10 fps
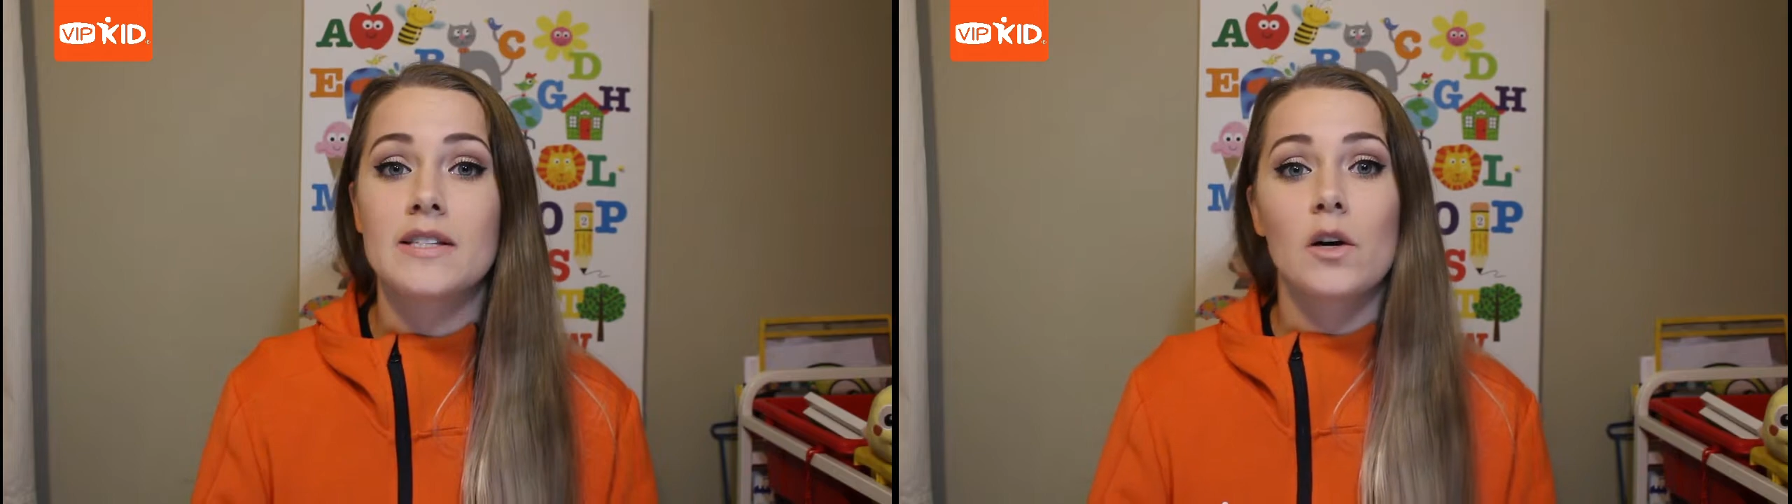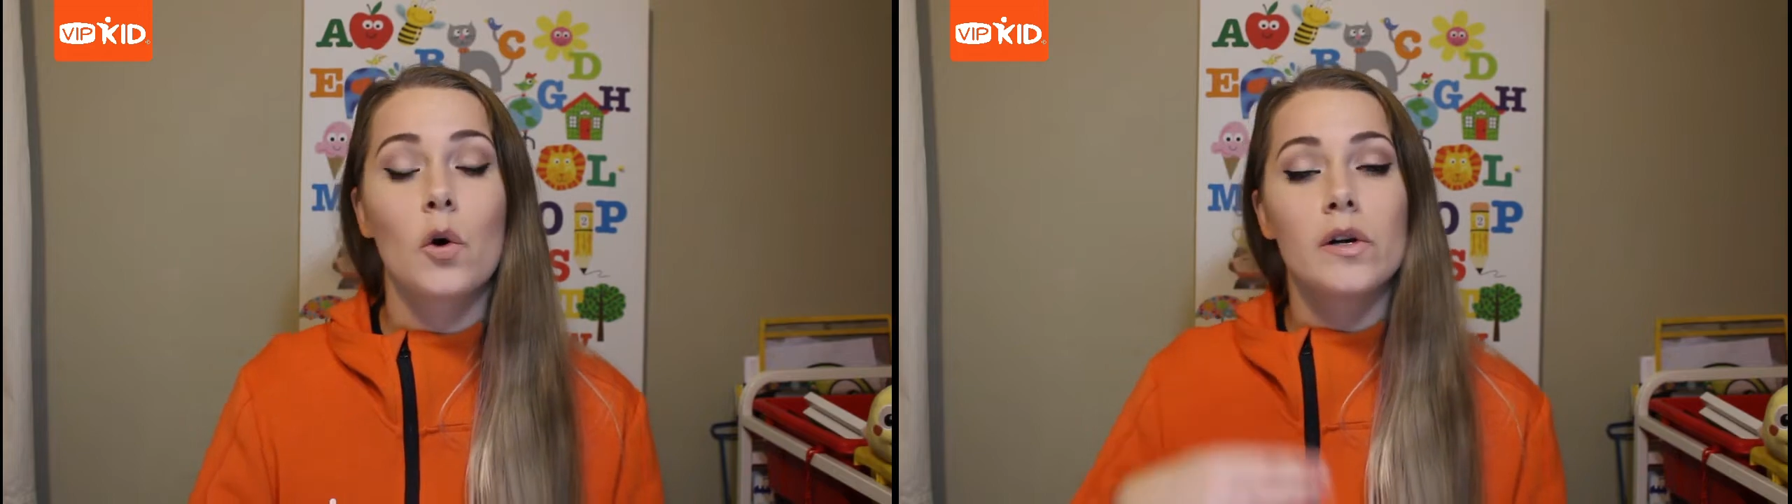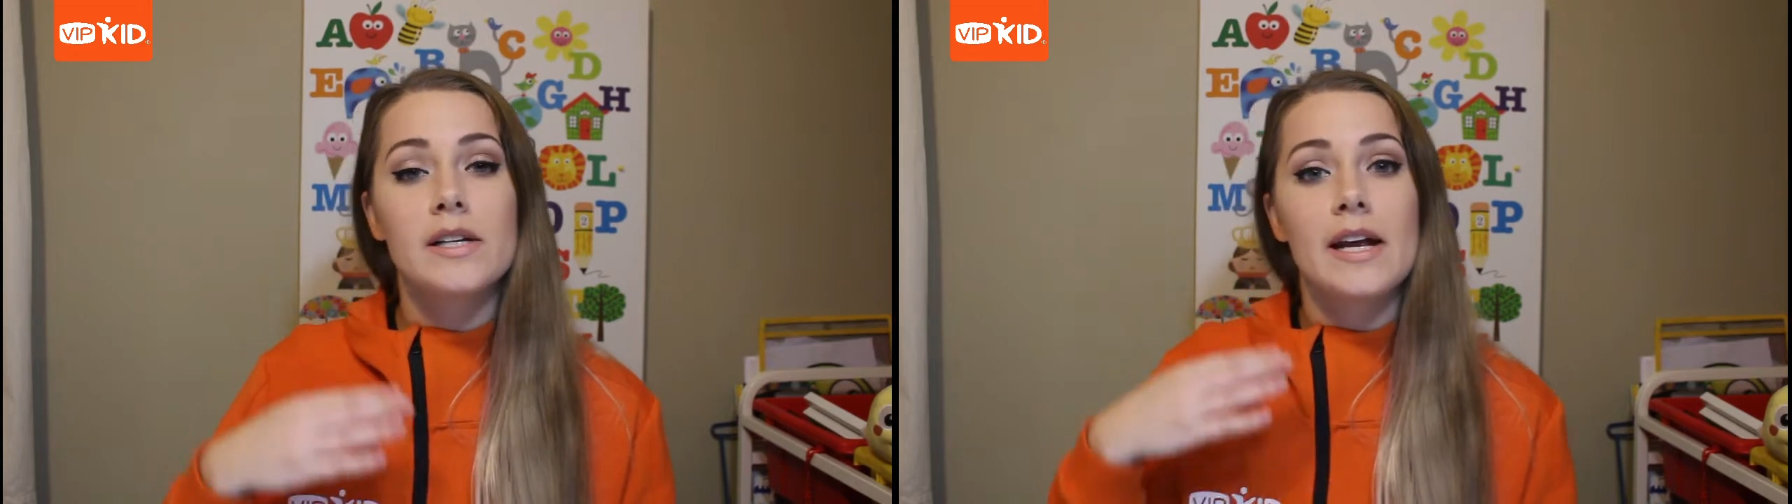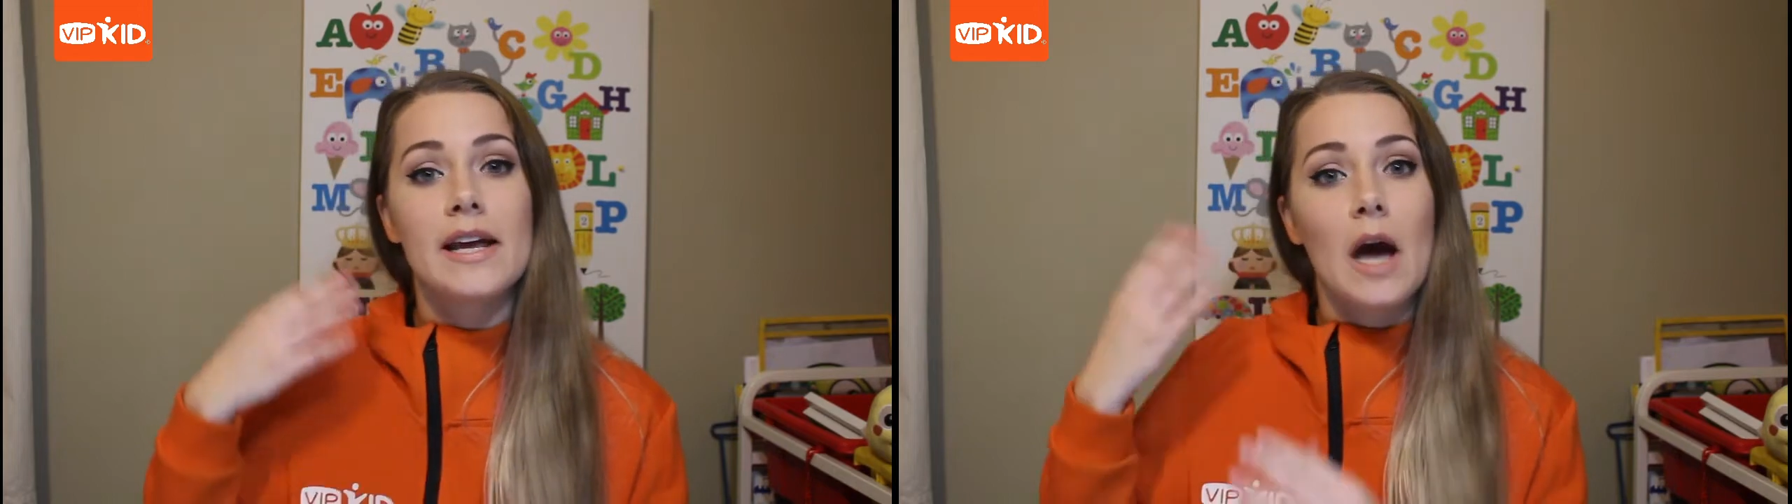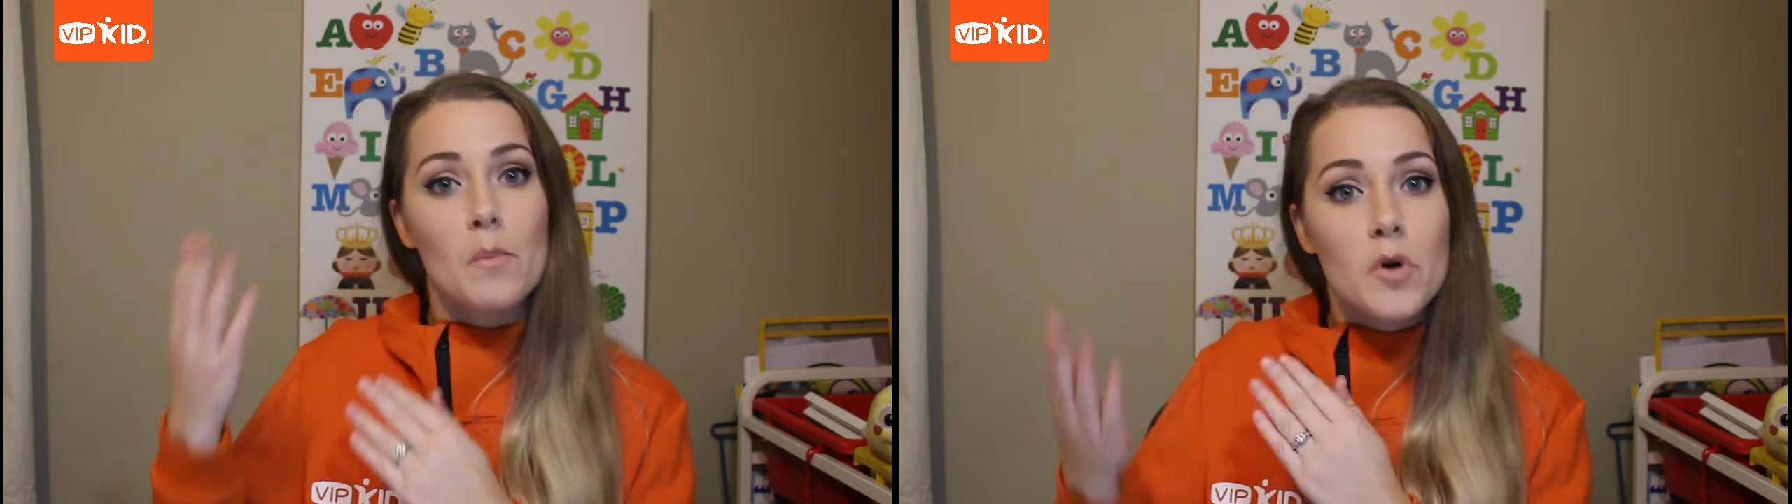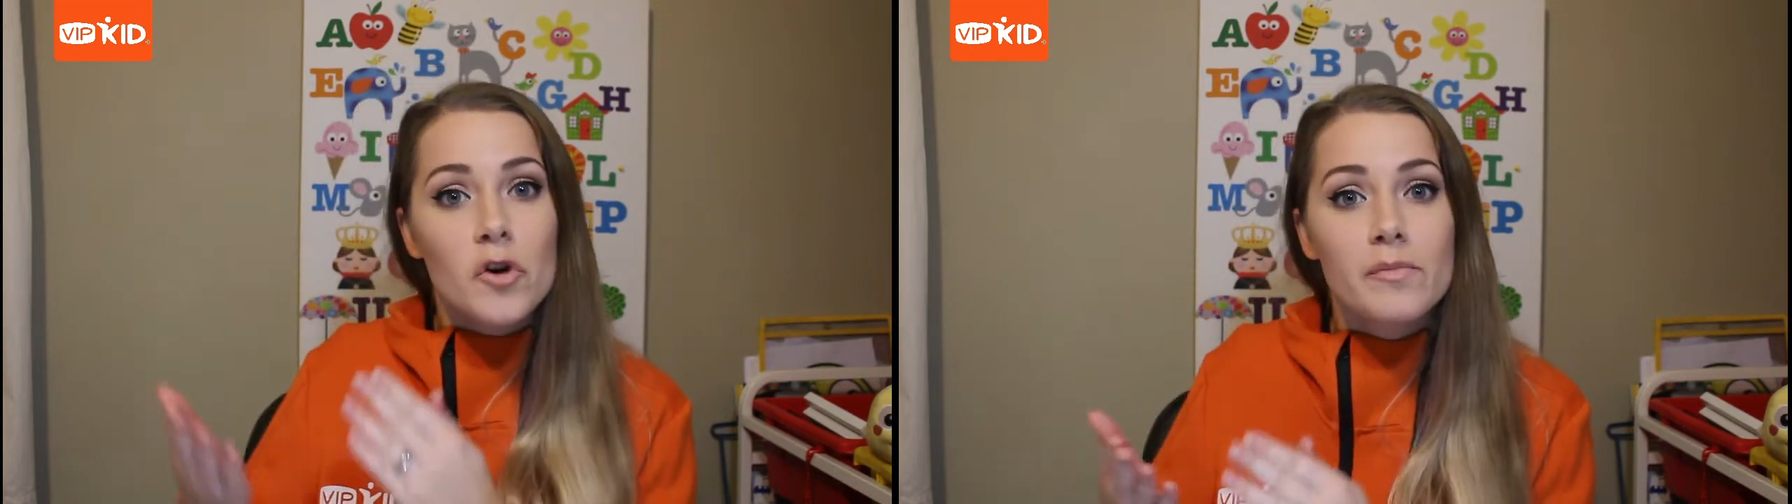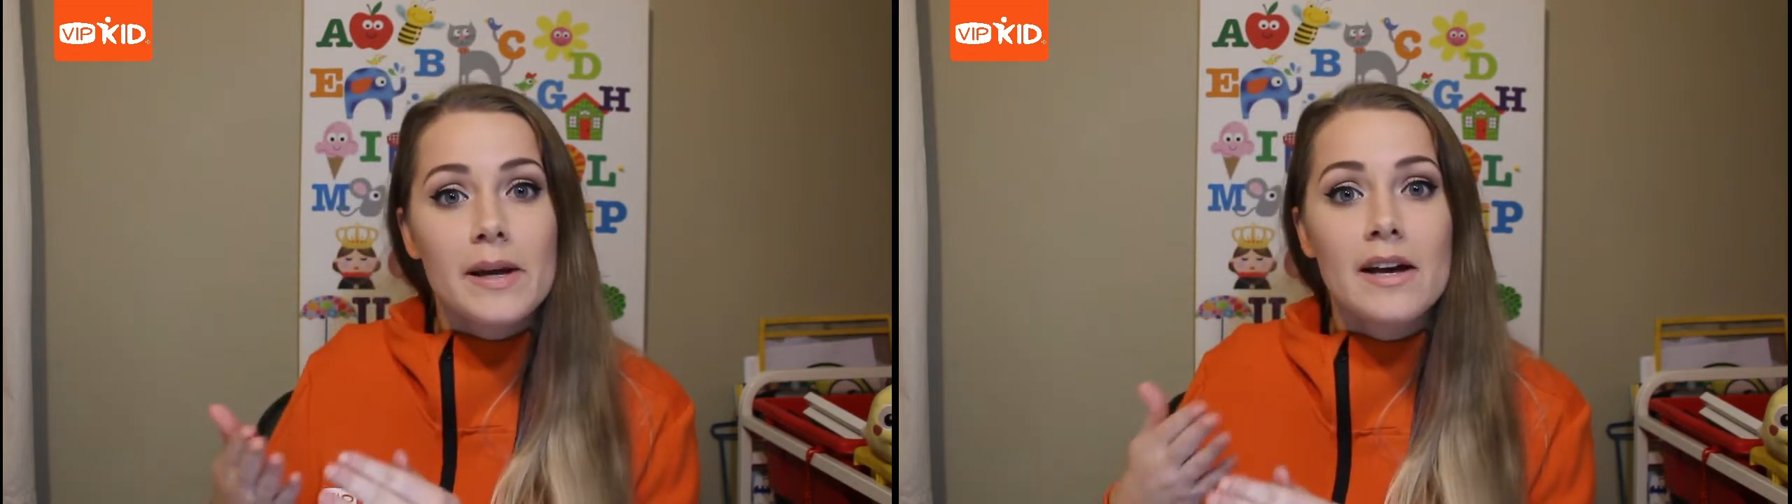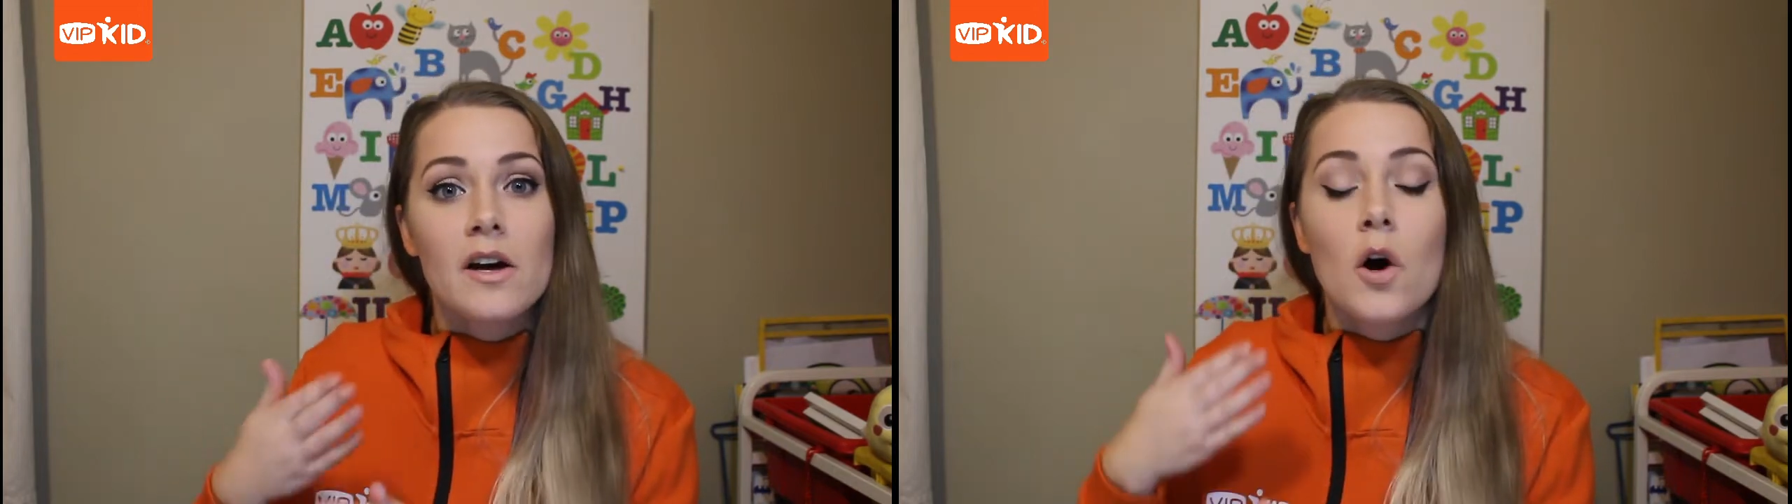is that coordinating a
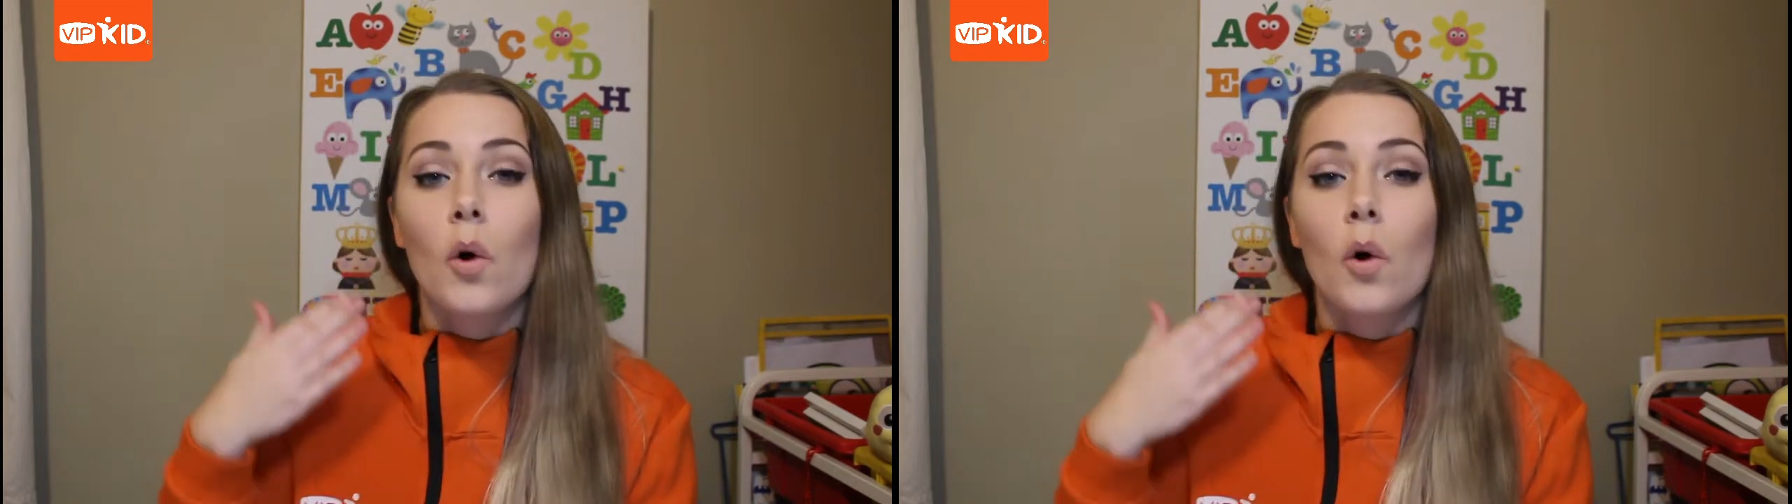movement